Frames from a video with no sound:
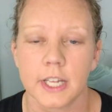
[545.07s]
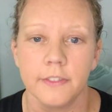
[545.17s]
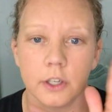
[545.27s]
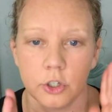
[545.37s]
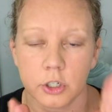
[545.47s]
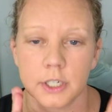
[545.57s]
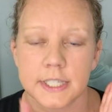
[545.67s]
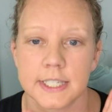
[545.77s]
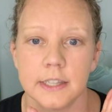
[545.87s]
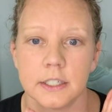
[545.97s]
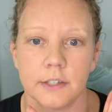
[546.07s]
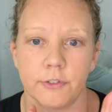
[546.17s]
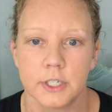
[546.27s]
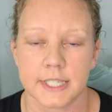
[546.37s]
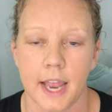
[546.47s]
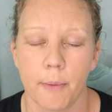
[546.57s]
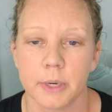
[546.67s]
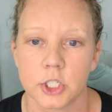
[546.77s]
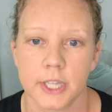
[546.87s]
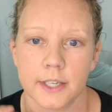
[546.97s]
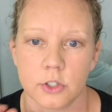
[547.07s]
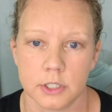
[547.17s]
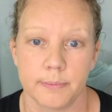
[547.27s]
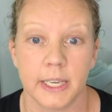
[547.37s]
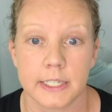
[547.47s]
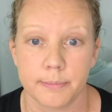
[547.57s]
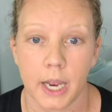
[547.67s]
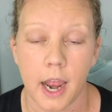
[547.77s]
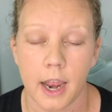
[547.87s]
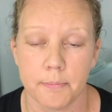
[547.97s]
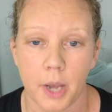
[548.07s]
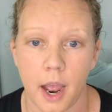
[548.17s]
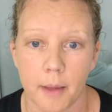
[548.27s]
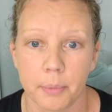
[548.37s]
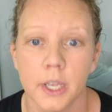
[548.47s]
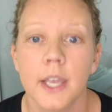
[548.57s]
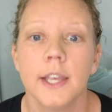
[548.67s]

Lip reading: and then you're gonna see the difference, how much that just makes my eye pop,